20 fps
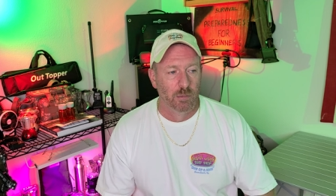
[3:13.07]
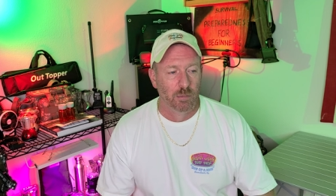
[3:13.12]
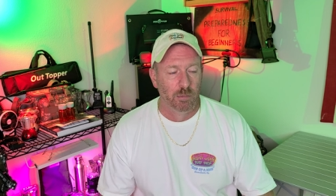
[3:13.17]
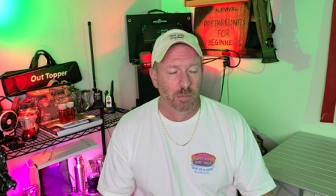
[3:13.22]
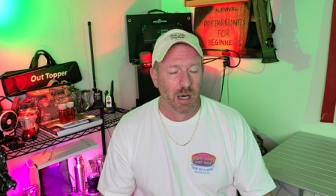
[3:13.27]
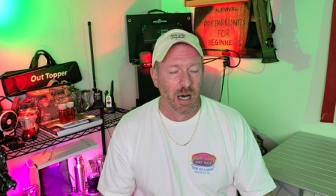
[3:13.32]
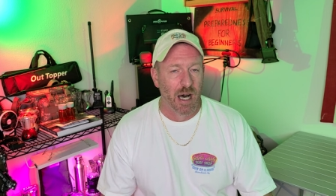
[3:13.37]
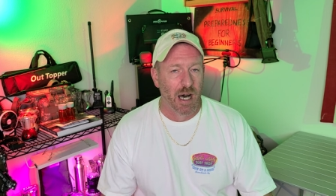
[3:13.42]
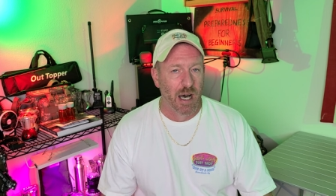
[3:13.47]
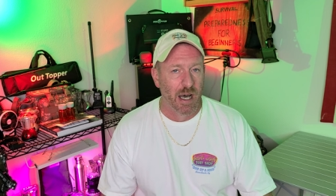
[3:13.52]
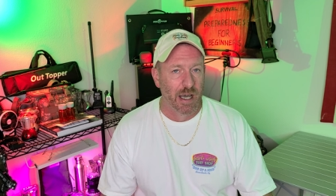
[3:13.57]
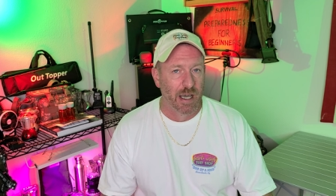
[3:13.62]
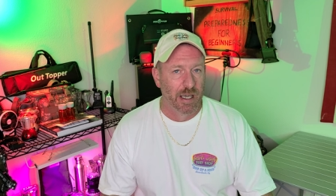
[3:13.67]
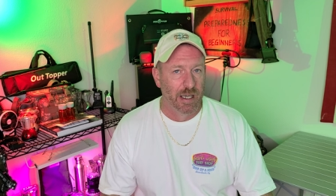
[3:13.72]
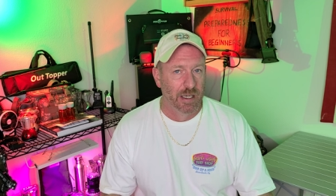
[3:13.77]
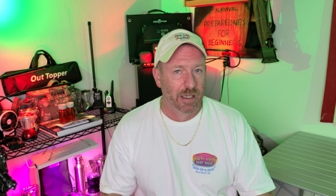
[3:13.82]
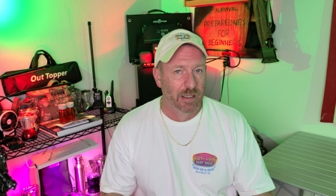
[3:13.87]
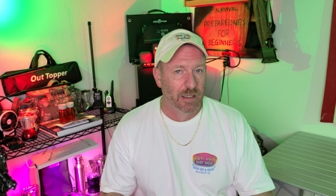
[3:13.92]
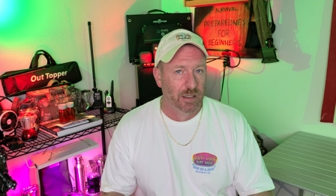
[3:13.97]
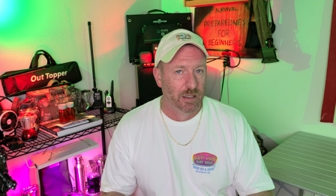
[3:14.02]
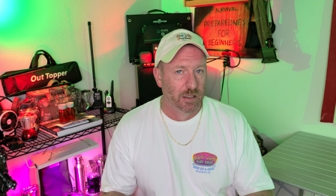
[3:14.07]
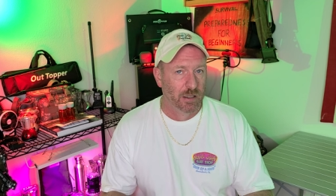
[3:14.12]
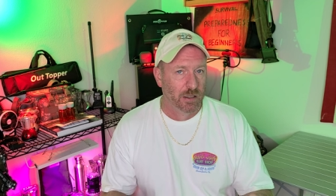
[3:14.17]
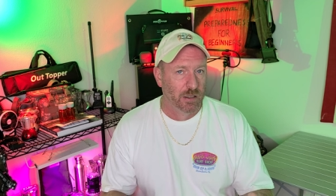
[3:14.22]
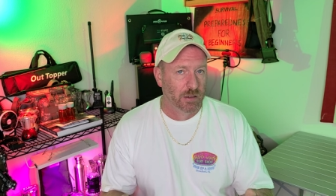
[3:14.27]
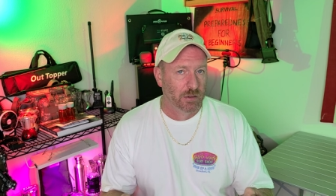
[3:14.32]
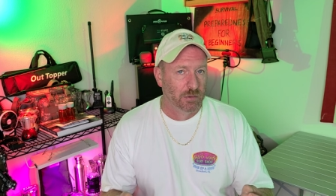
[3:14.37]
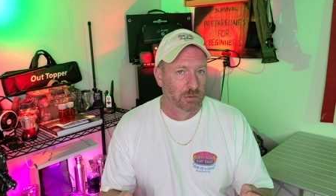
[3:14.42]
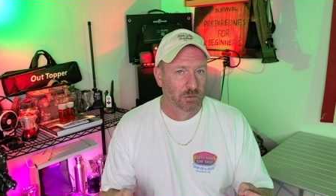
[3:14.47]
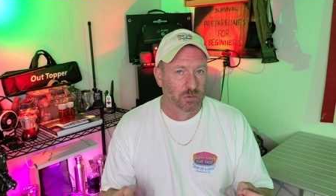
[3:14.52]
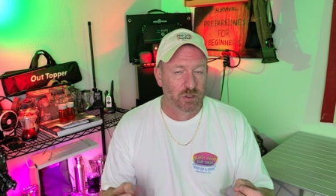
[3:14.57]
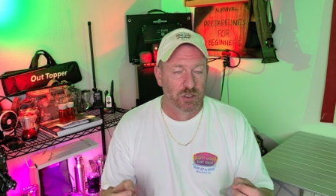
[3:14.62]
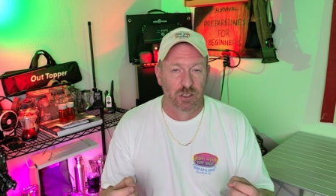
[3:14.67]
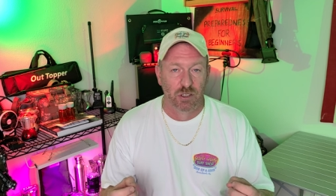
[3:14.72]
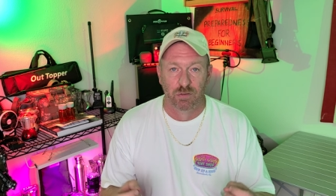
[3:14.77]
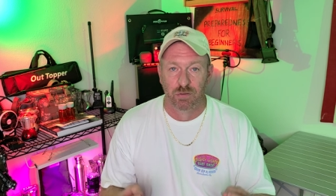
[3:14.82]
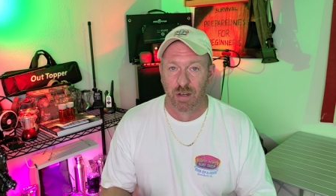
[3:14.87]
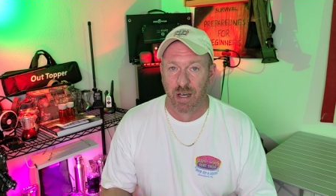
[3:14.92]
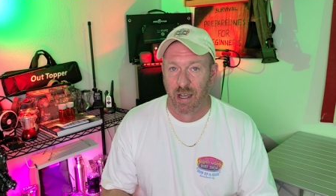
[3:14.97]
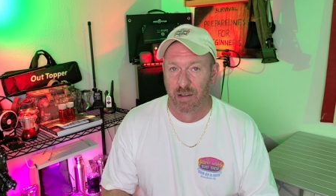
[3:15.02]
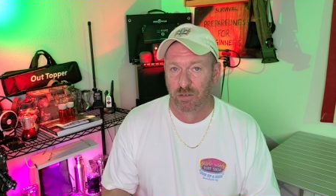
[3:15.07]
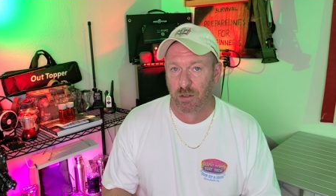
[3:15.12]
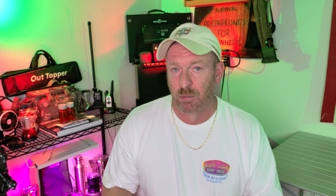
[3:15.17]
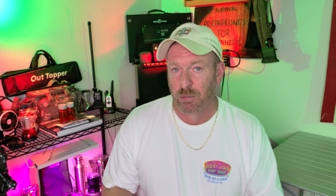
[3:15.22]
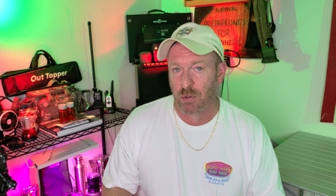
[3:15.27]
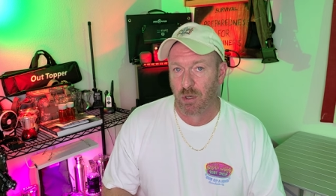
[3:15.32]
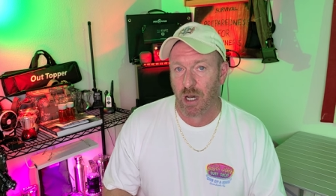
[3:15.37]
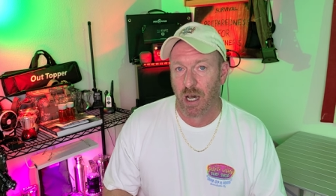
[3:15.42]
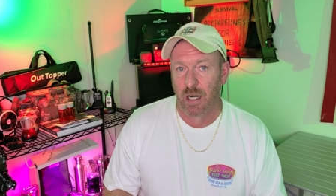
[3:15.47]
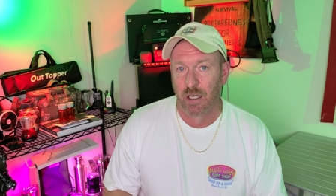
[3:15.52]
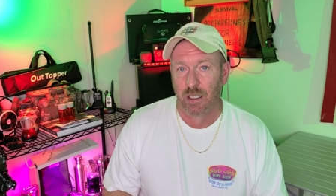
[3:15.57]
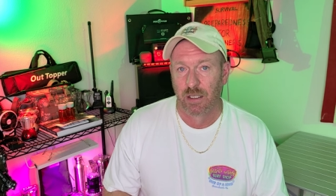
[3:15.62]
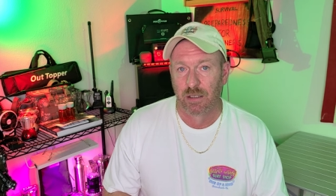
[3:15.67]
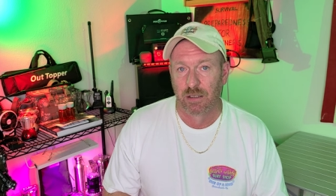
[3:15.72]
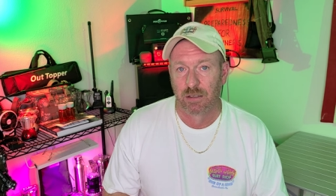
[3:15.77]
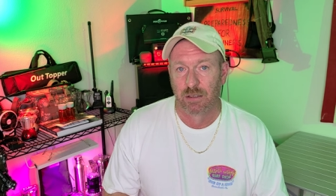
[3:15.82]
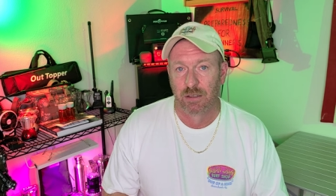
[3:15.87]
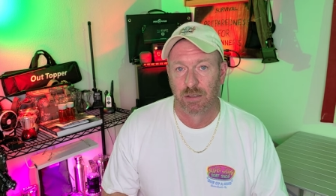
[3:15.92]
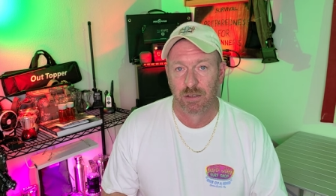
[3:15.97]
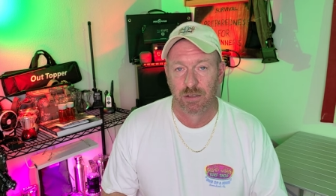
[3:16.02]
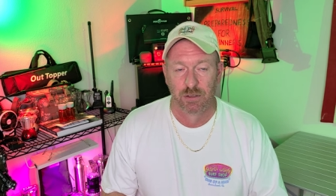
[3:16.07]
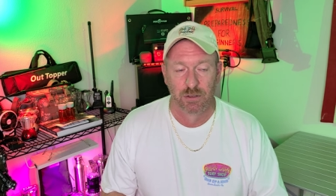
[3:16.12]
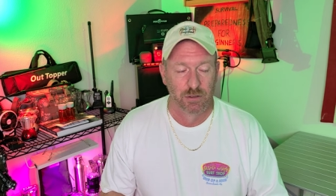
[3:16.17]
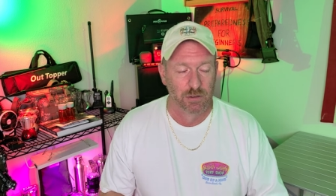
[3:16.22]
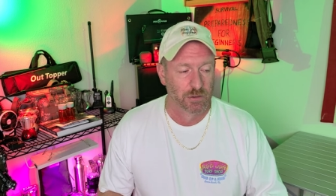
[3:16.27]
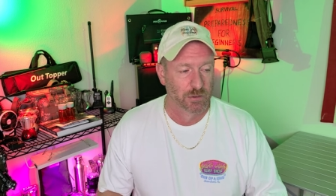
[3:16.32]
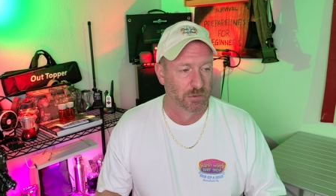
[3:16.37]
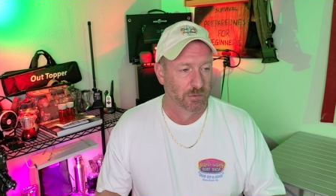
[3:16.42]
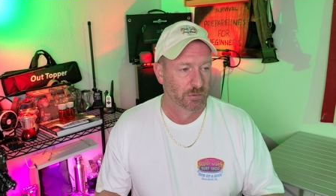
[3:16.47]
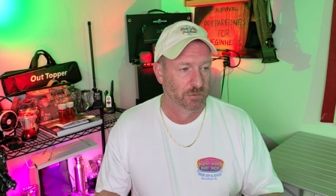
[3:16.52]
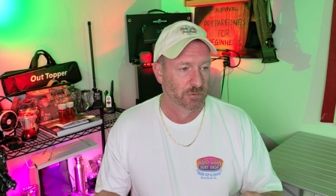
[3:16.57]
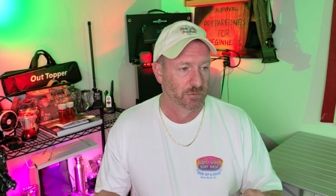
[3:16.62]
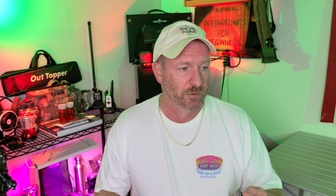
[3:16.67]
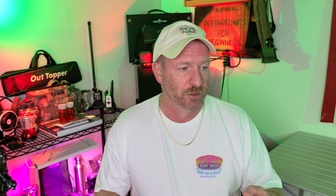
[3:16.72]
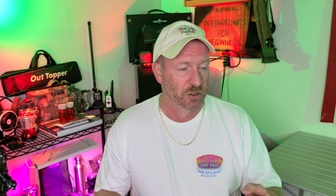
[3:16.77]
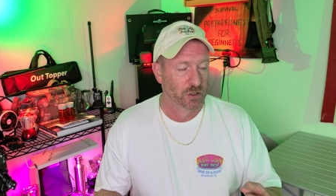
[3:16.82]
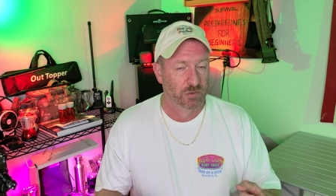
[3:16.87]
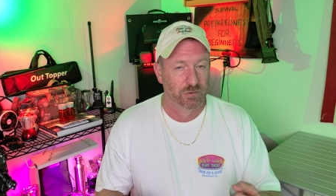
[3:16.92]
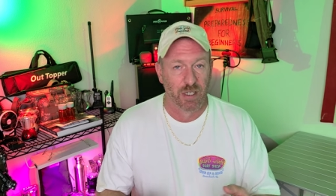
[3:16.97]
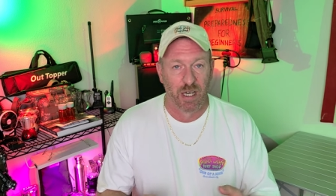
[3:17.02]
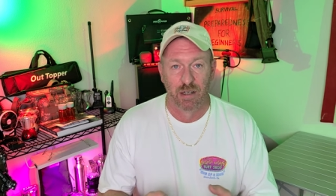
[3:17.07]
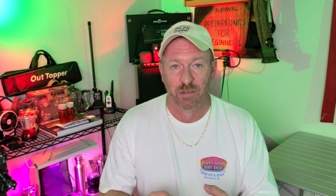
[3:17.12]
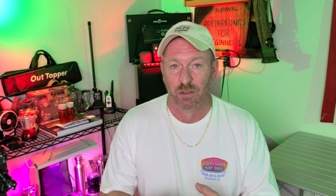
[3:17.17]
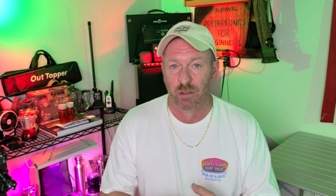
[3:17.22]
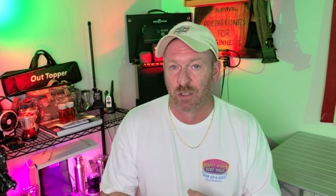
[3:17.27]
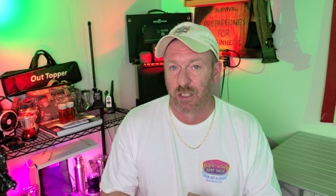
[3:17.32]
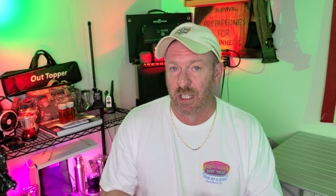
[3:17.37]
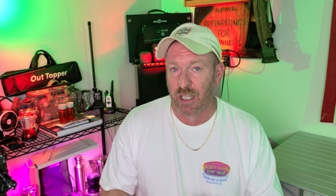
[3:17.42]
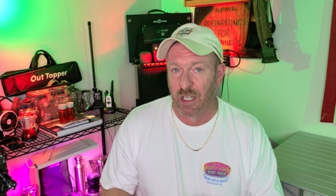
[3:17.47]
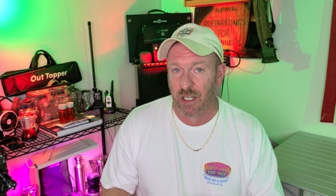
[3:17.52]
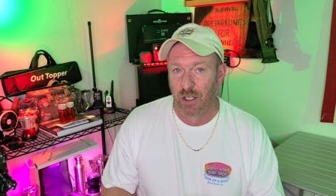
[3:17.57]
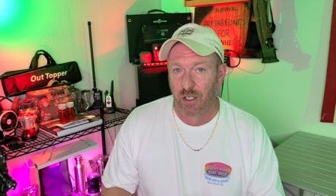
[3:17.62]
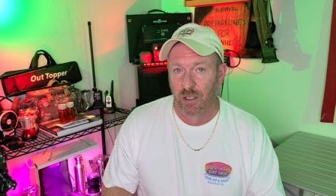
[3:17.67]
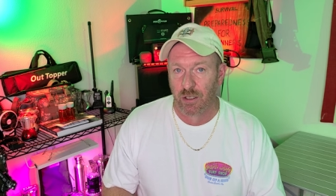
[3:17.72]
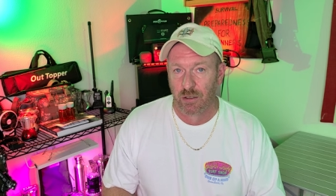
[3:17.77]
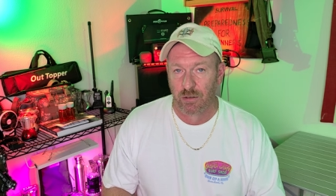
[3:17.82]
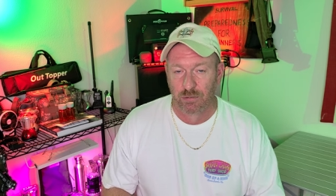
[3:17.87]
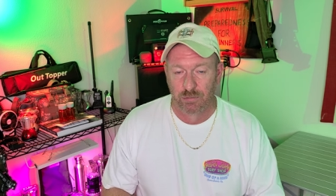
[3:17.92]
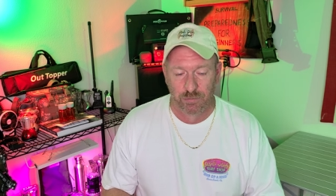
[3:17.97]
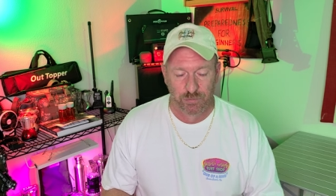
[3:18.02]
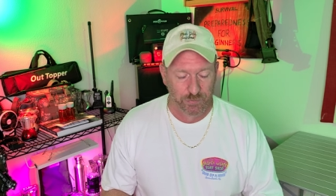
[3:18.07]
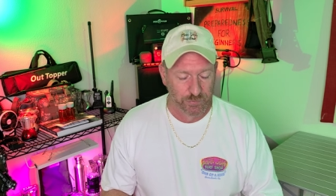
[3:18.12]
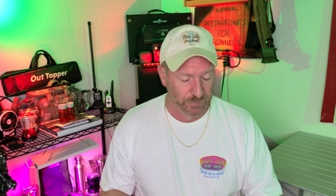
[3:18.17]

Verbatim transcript: buy survival products, survival gear,